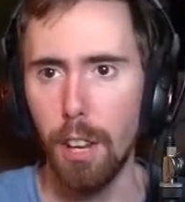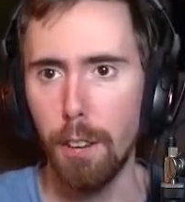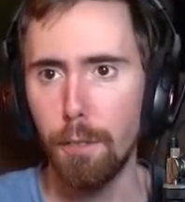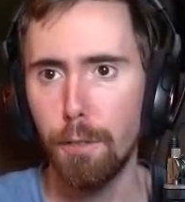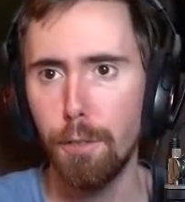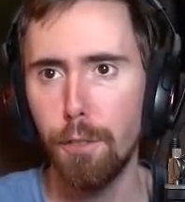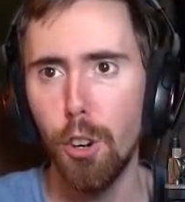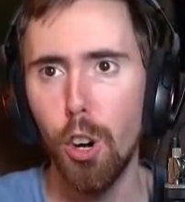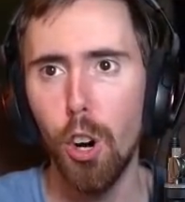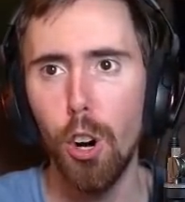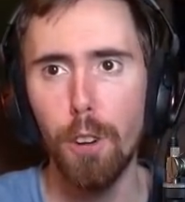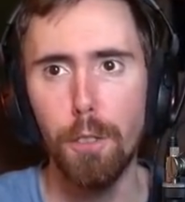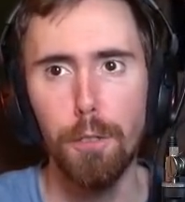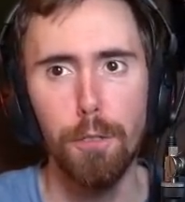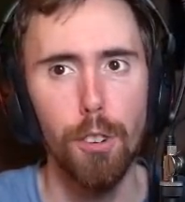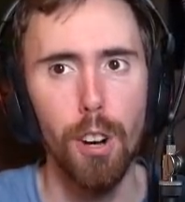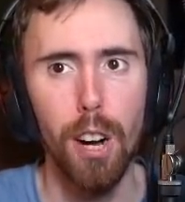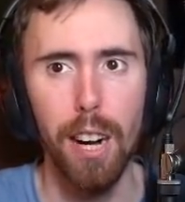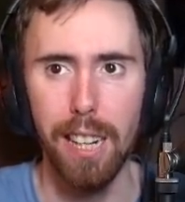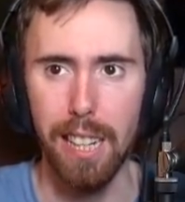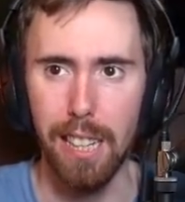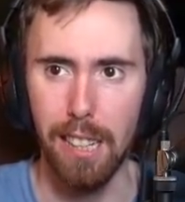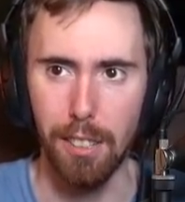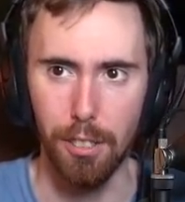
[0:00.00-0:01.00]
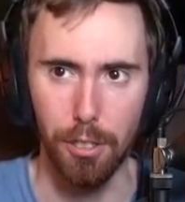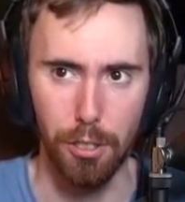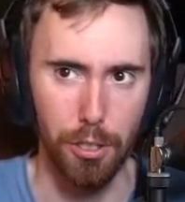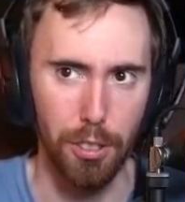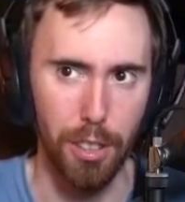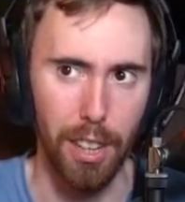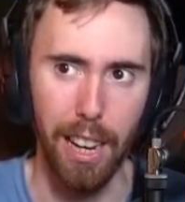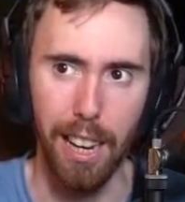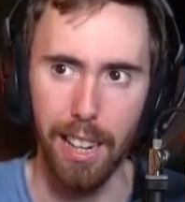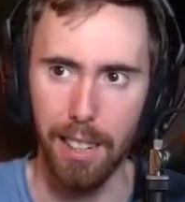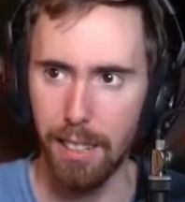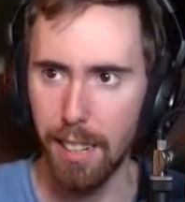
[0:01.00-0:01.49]
a full fucking
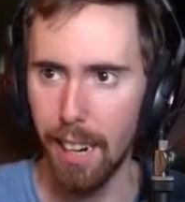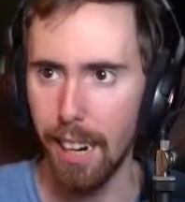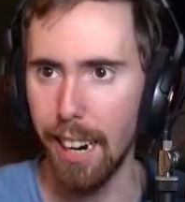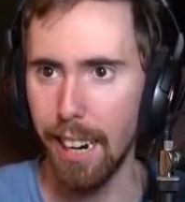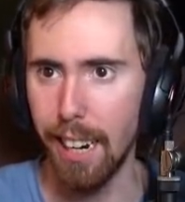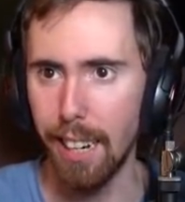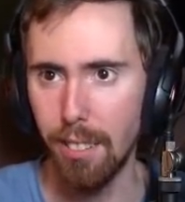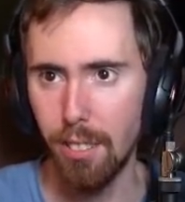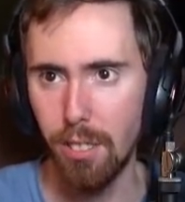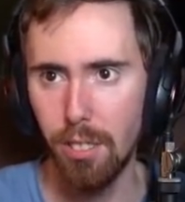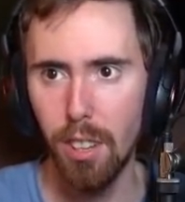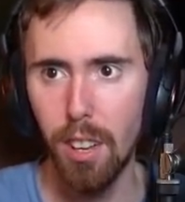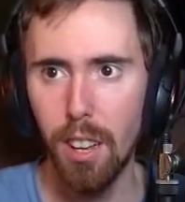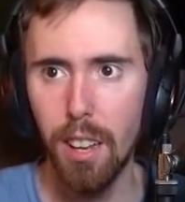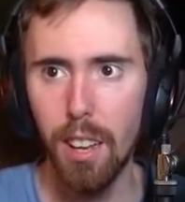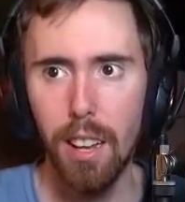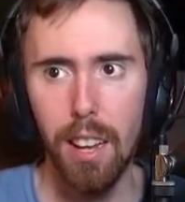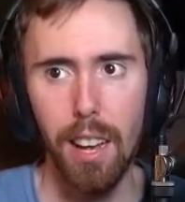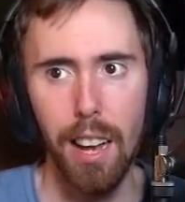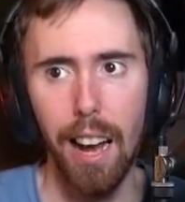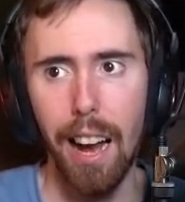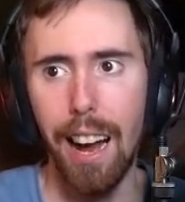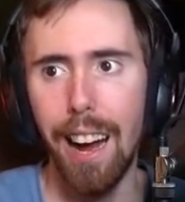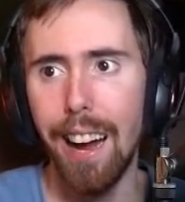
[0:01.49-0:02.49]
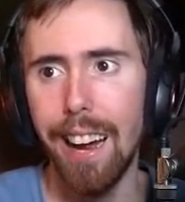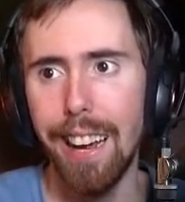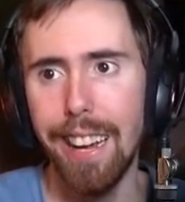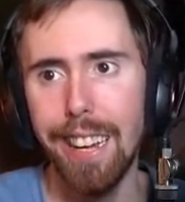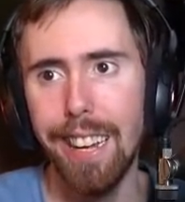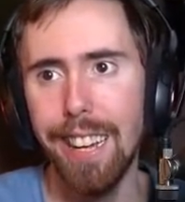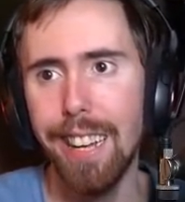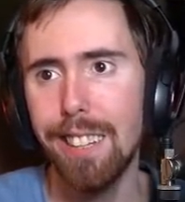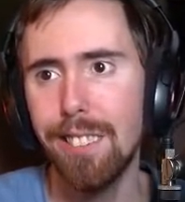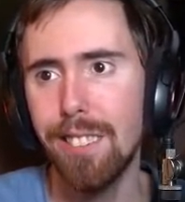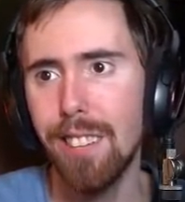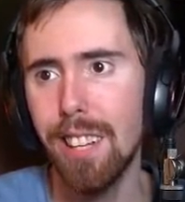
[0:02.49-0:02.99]
set, guys.
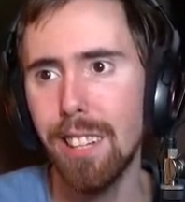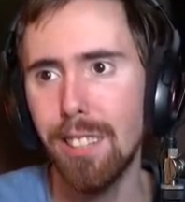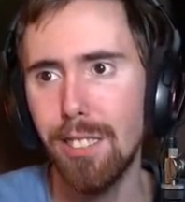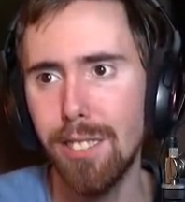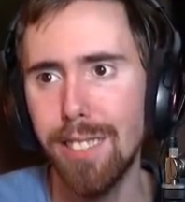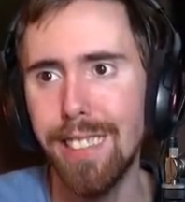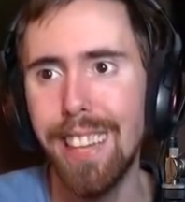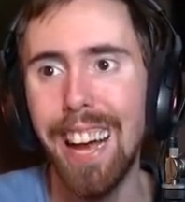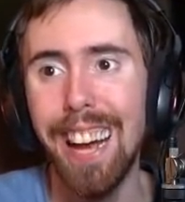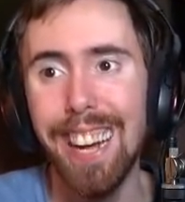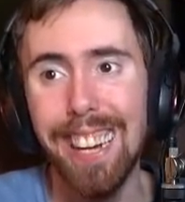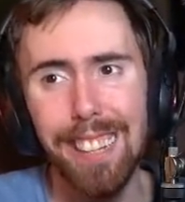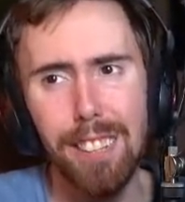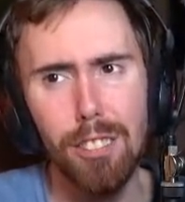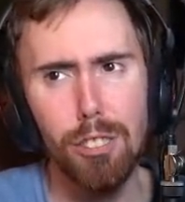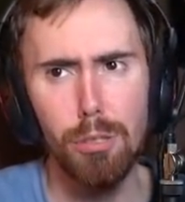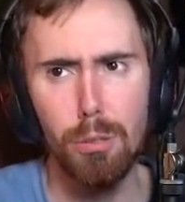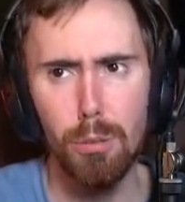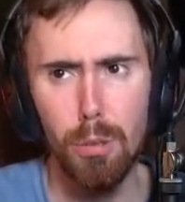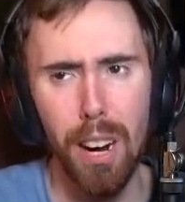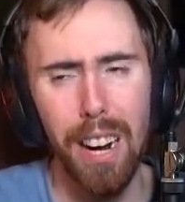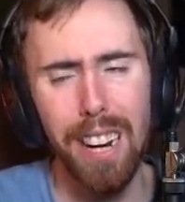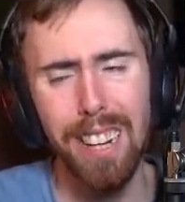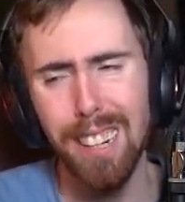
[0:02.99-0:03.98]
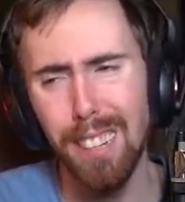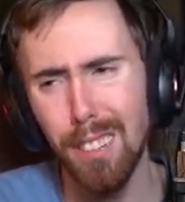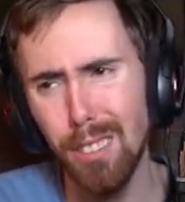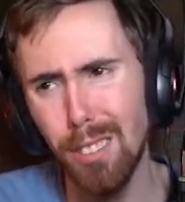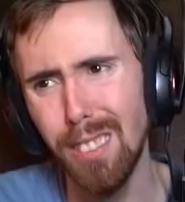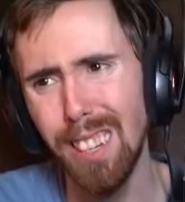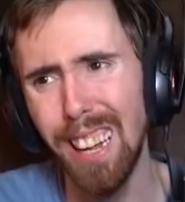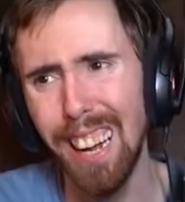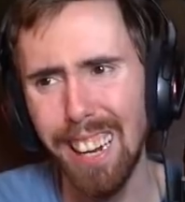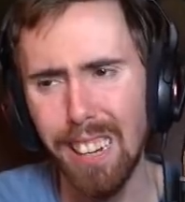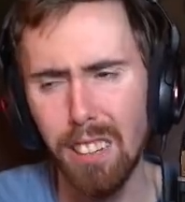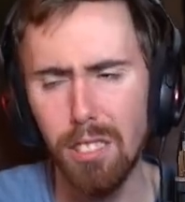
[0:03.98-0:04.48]
It's nice, right?
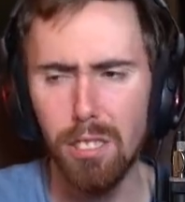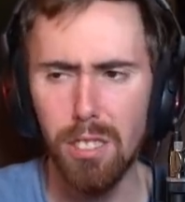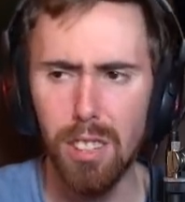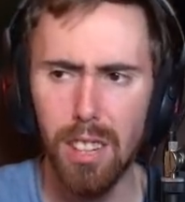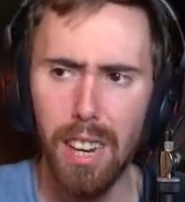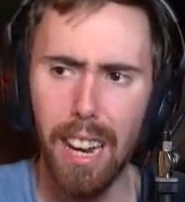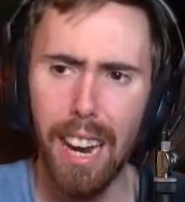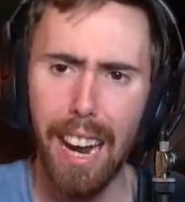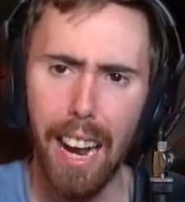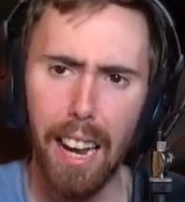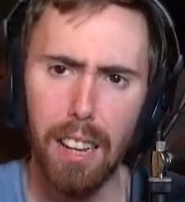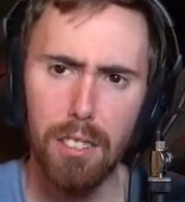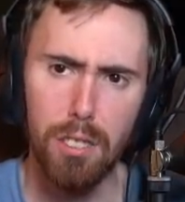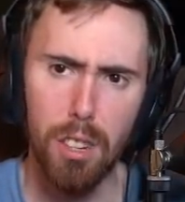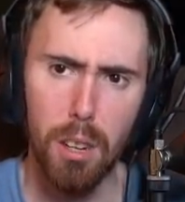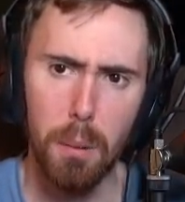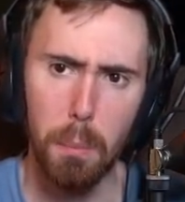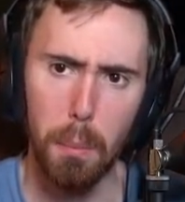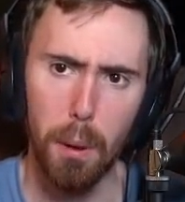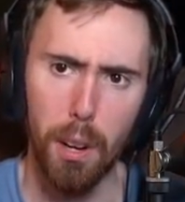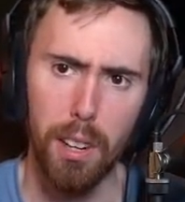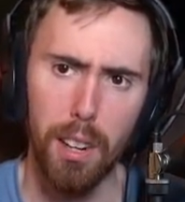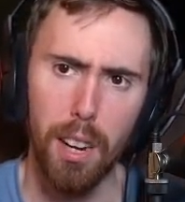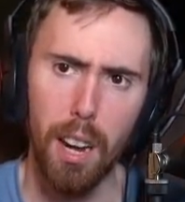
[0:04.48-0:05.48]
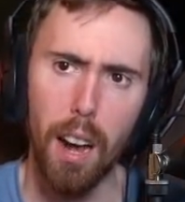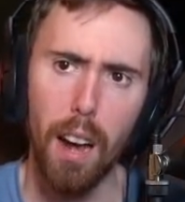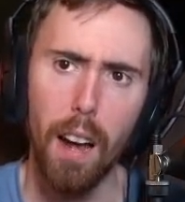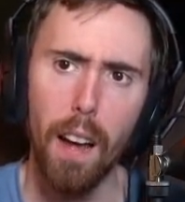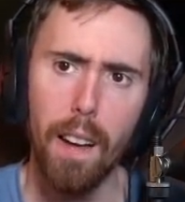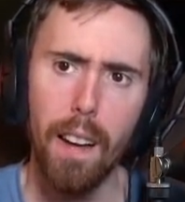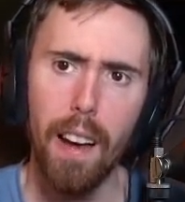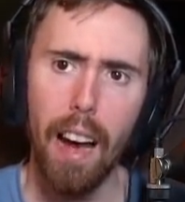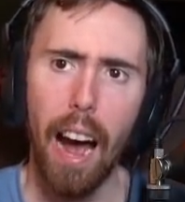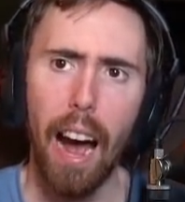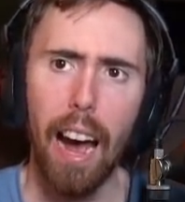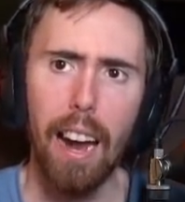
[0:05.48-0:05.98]
It's nice that he has it, but
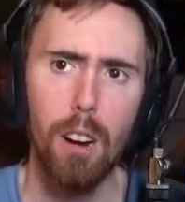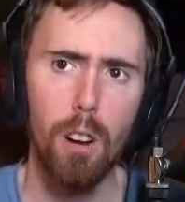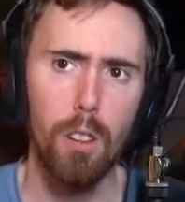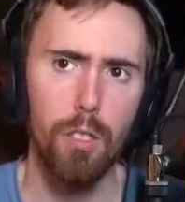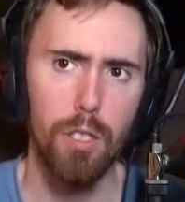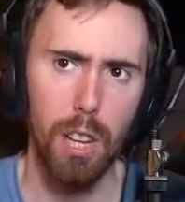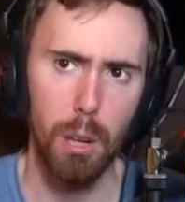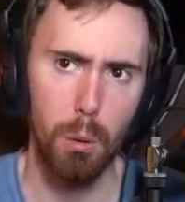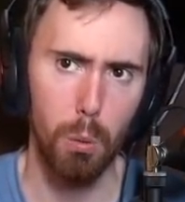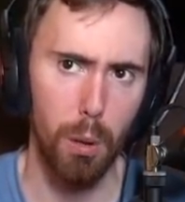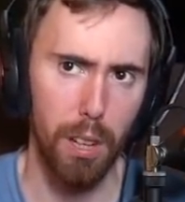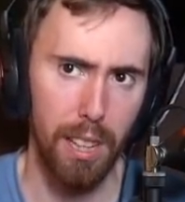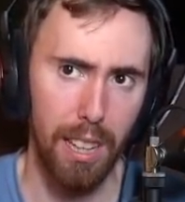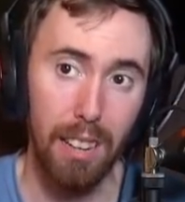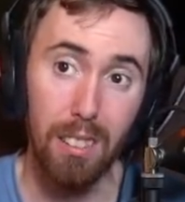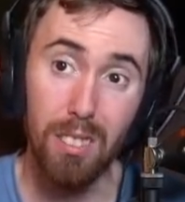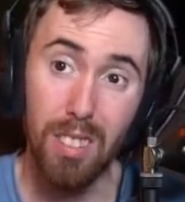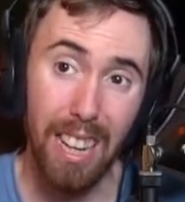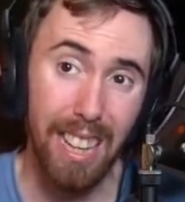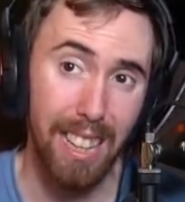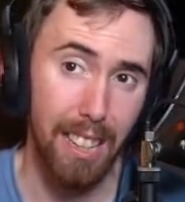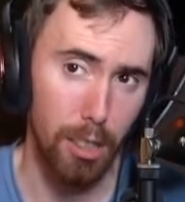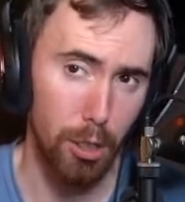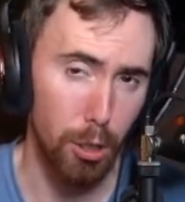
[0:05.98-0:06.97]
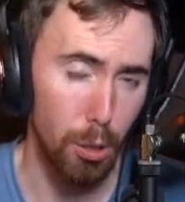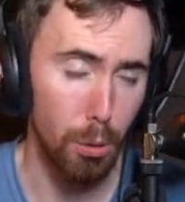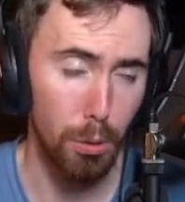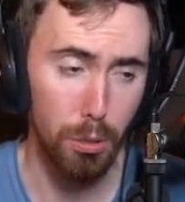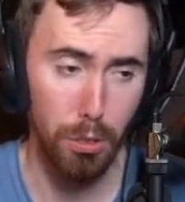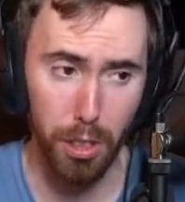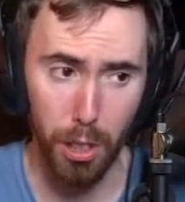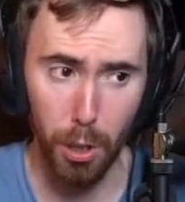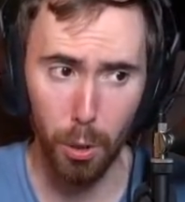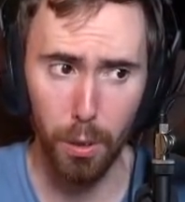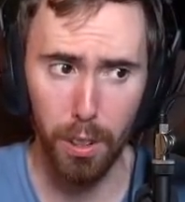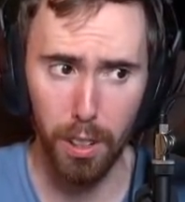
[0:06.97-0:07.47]
I don't think we're going to take it too
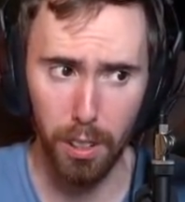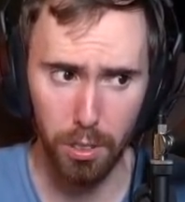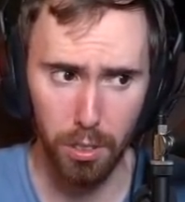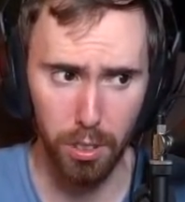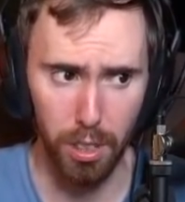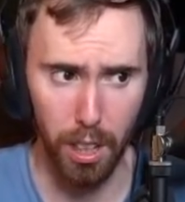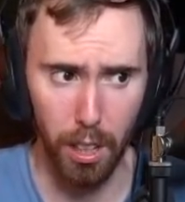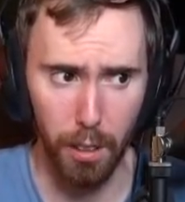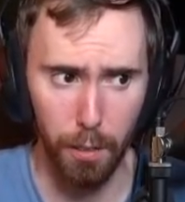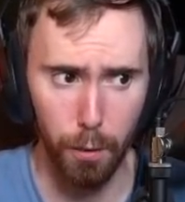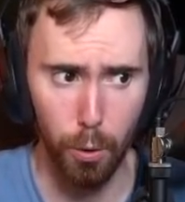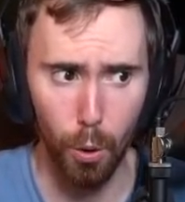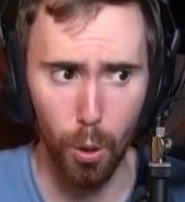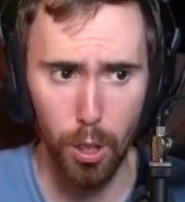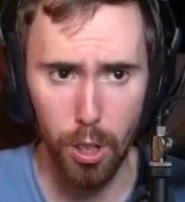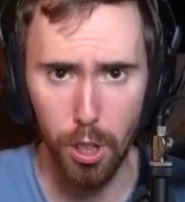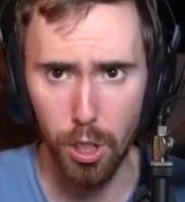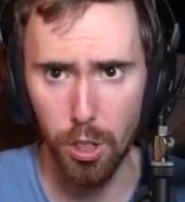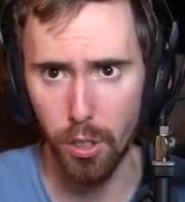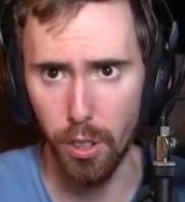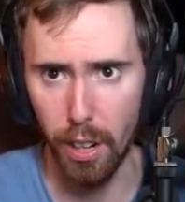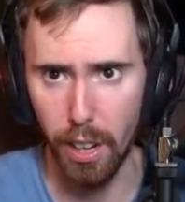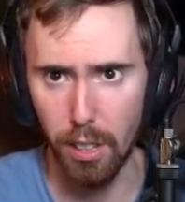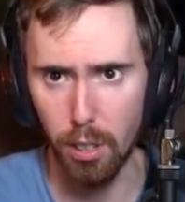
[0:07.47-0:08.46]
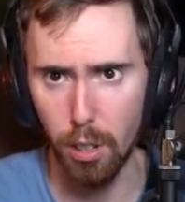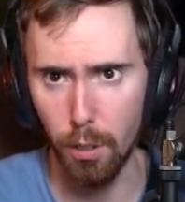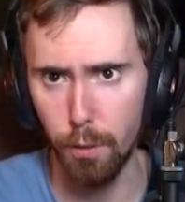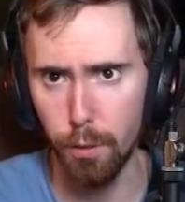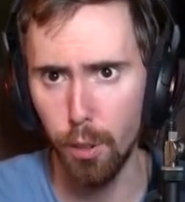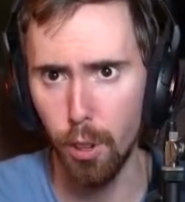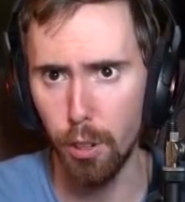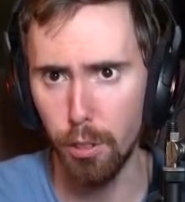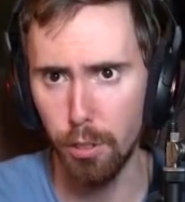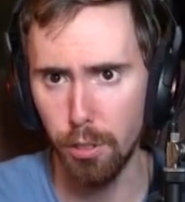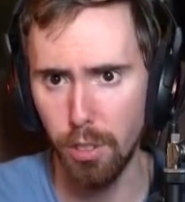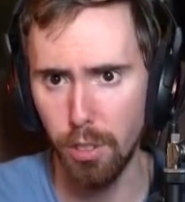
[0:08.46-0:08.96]
seriously, unfortunately. It's a full